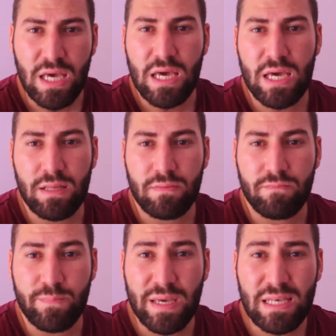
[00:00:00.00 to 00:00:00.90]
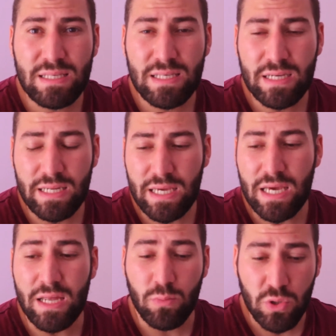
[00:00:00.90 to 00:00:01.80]
and basically,
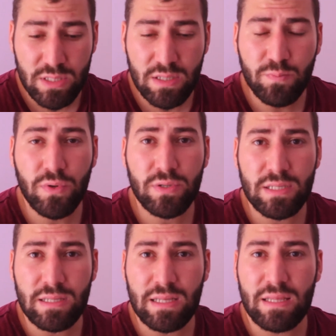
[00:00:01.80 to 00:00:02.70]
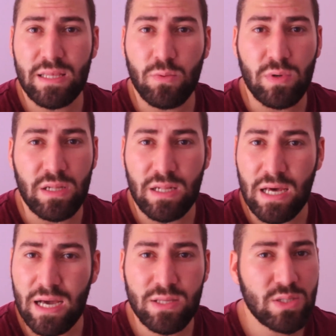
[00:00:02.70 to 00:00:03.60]
and most importantly, they will
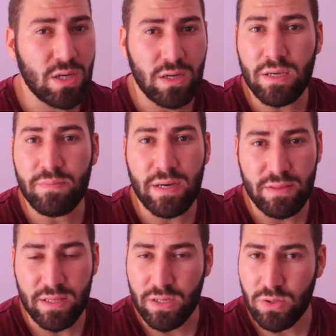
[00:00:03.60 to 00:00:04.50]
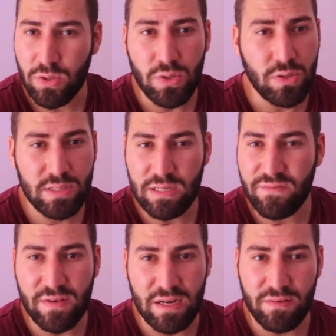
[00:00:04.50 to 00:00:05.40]
not talk about the goals in
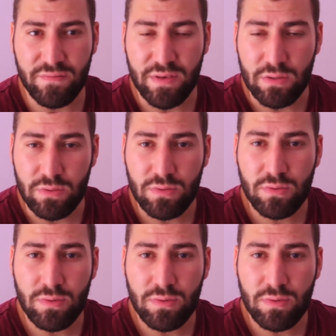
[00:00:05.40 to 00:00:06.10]
front of you.